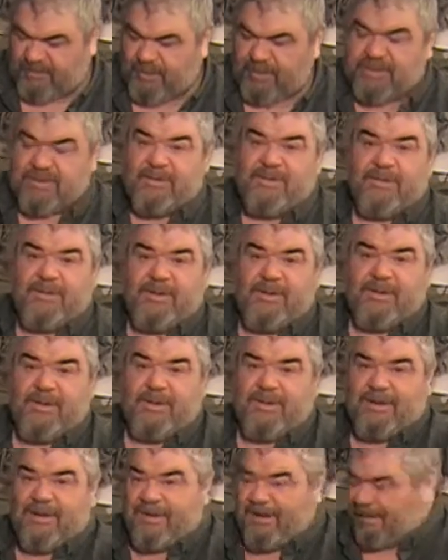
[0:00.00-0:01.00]
Mr.
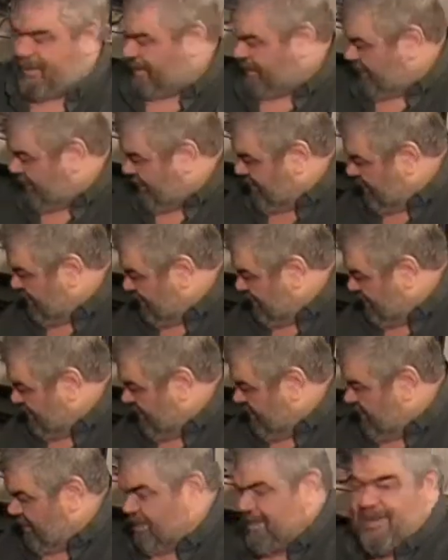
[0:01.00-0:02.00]
Sheldon,
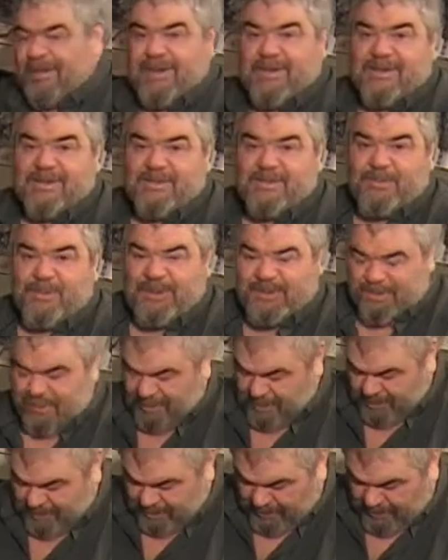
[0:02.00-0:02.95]
he has appeared.